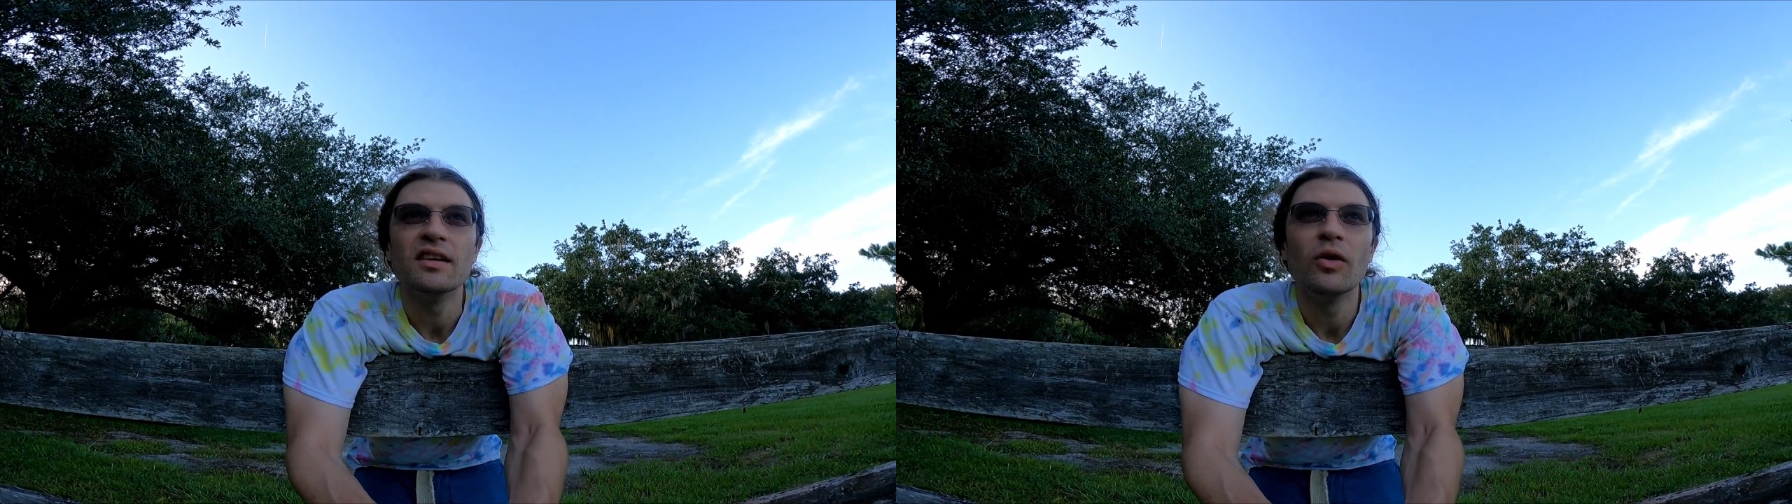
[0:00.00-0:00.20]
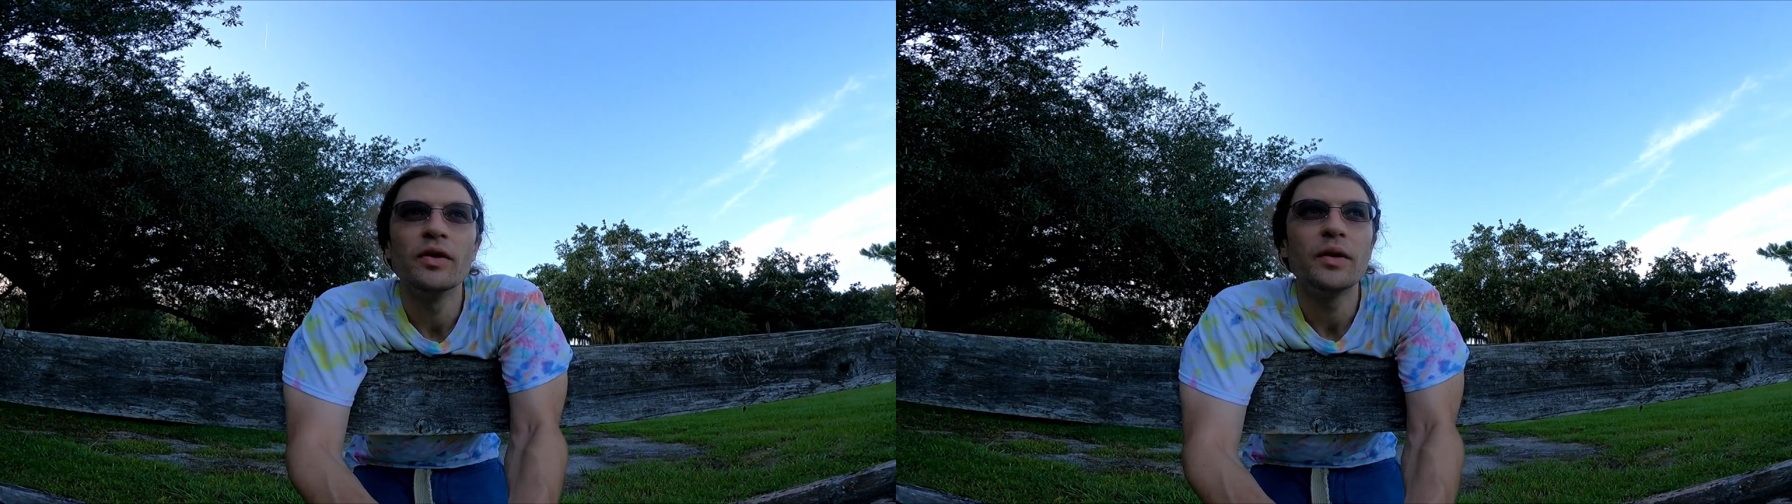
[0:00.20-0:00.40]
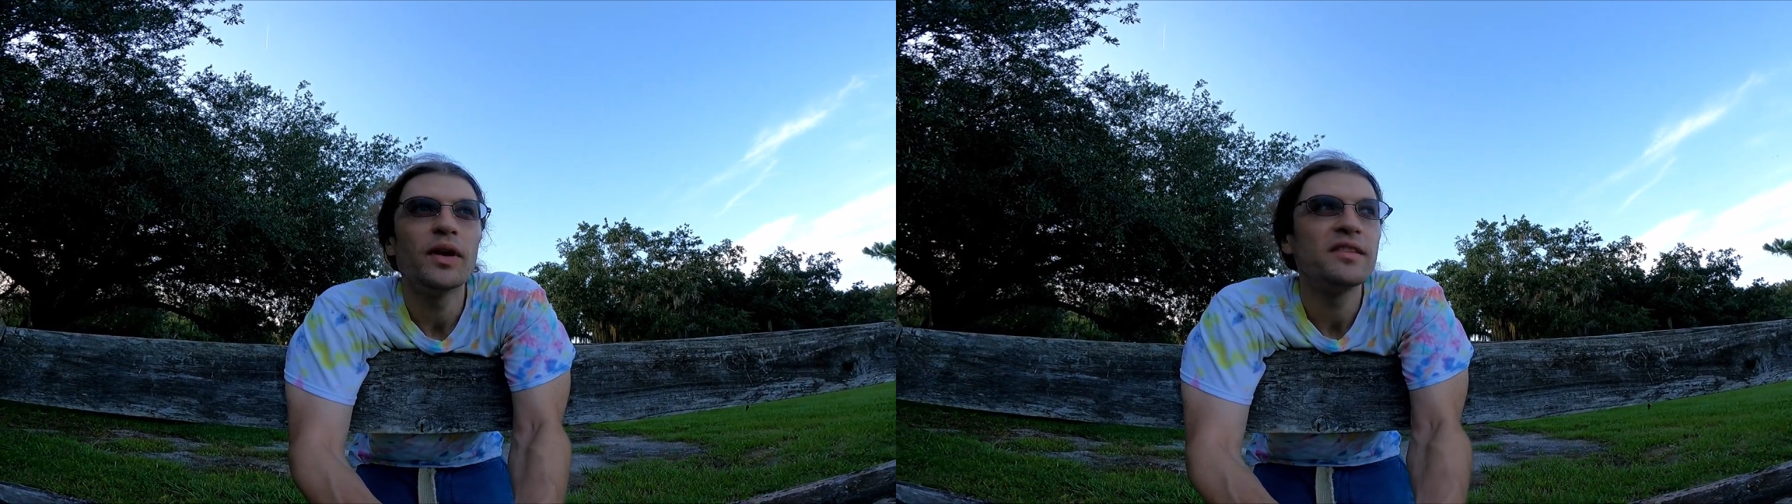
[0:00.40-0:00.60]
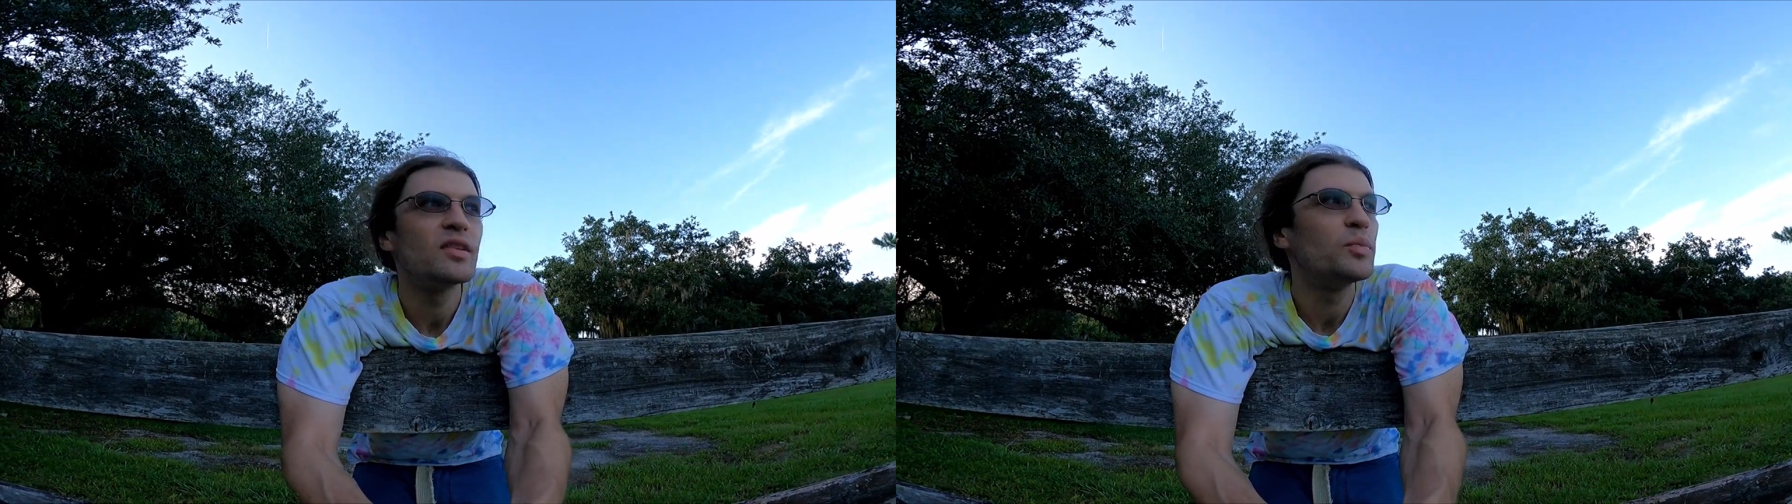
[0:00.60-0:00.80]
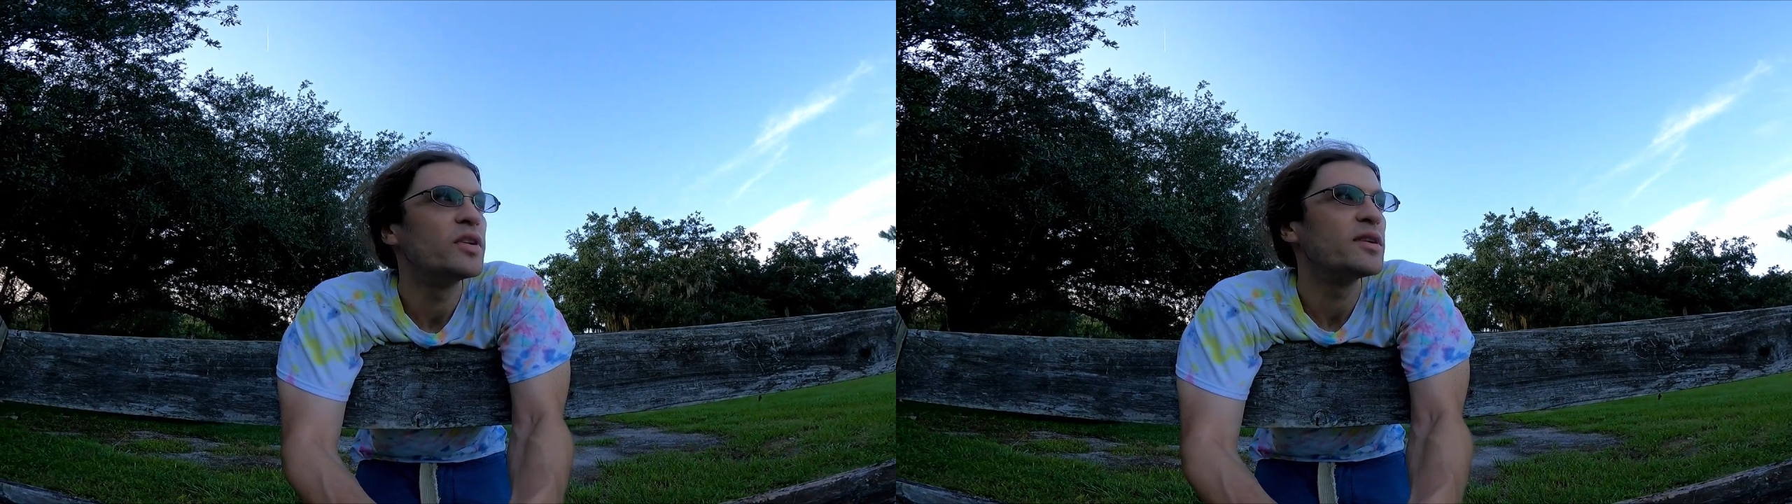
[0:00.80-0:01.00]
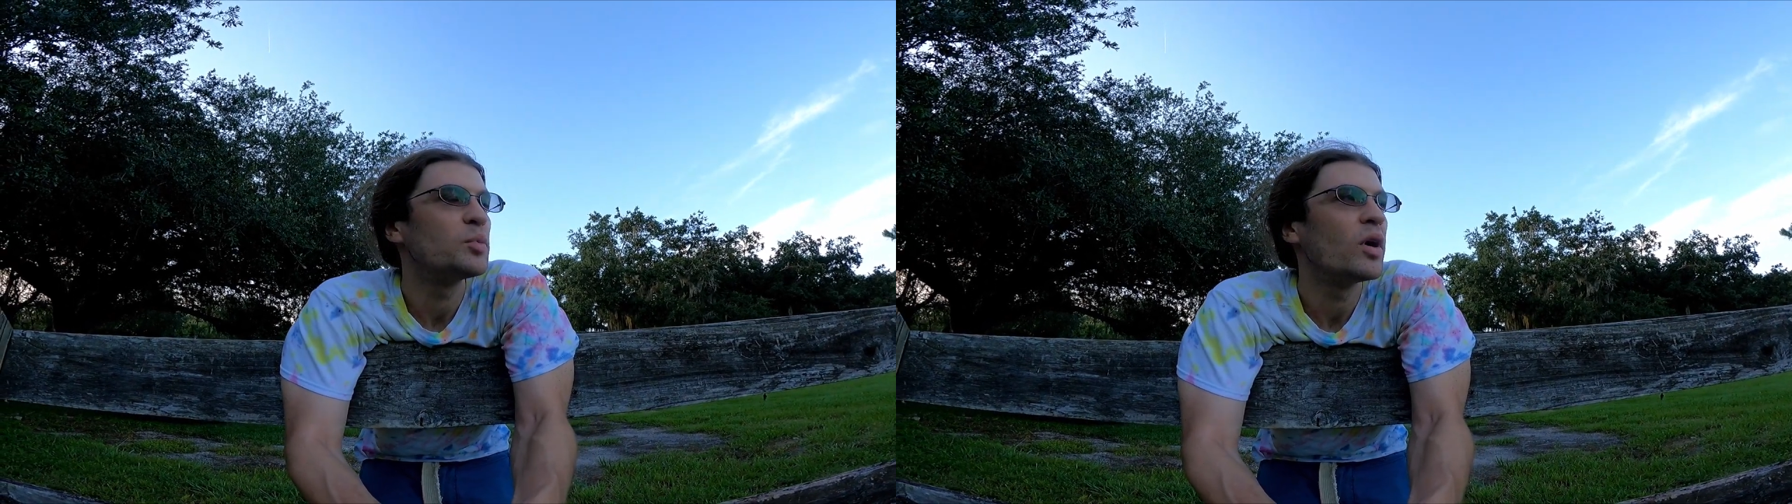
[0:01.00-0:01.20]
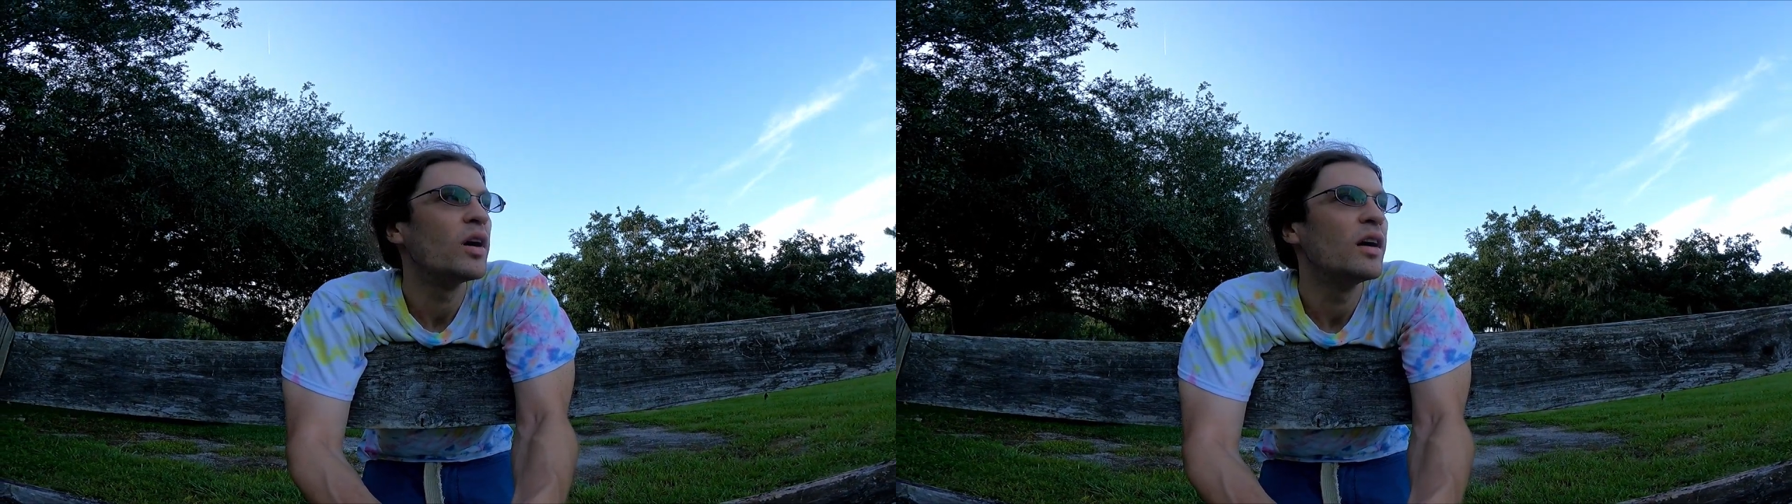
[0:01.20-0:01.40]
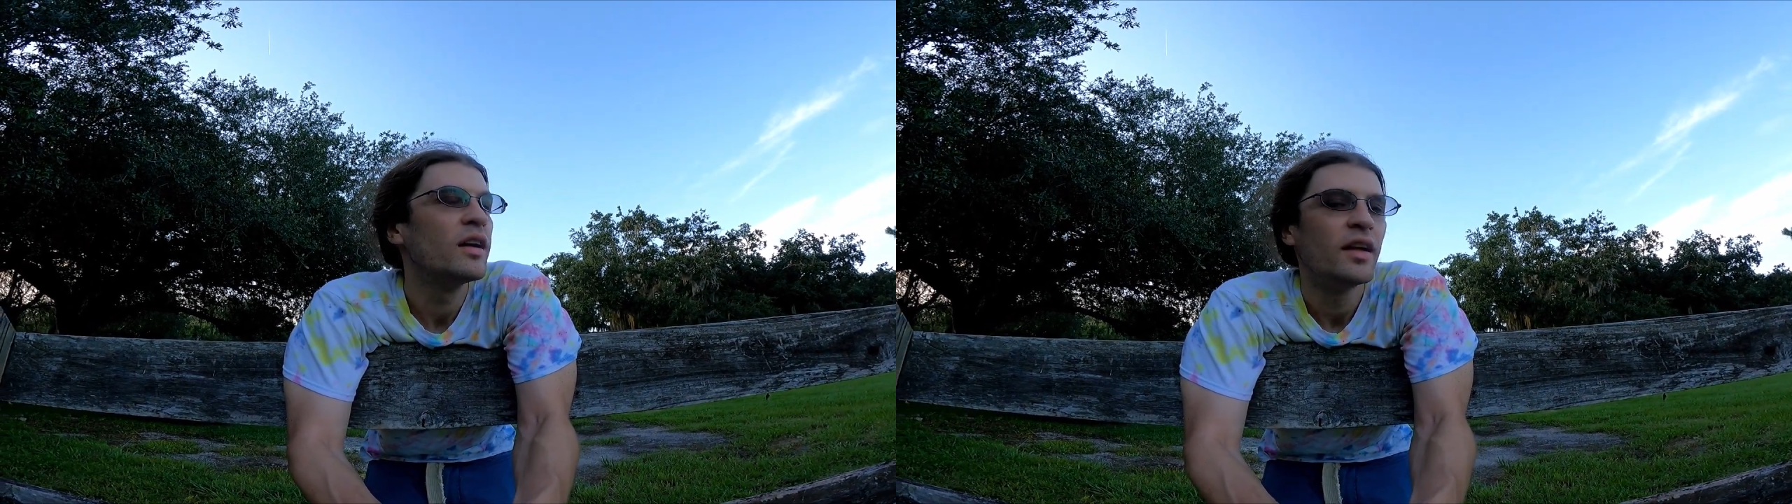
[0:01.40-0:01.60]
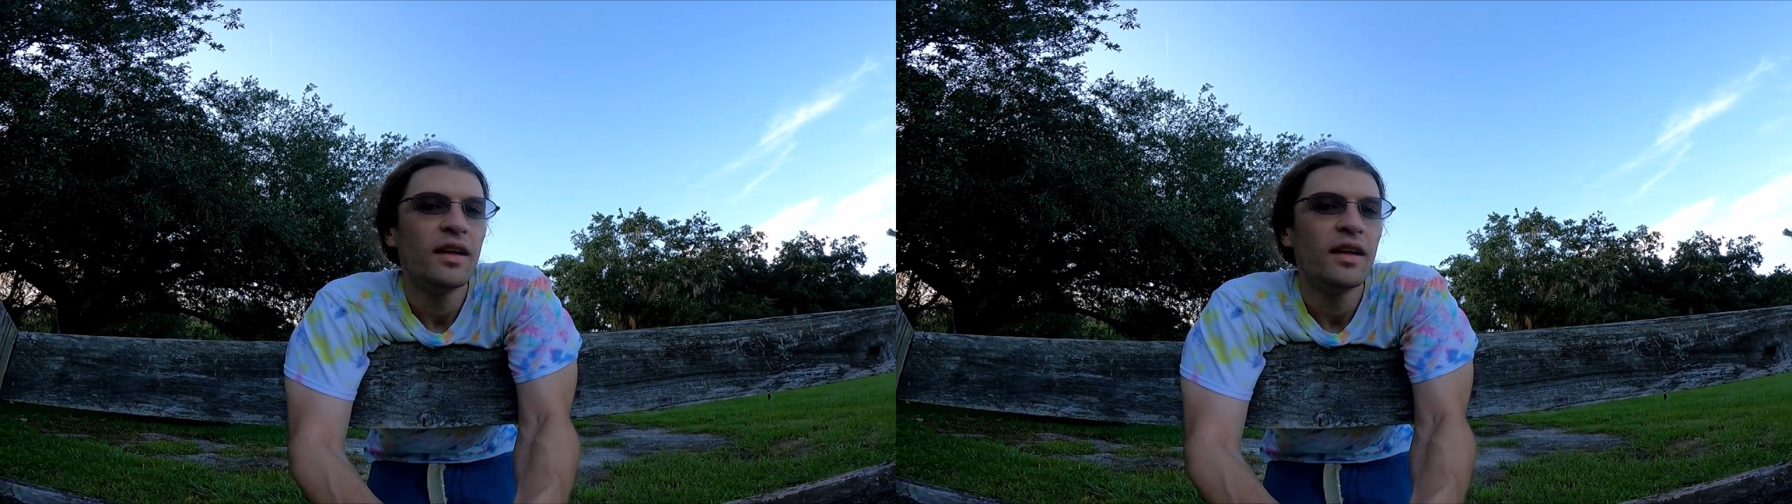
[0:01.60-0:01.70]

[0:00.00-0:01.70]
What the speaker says: it only wants to push apart.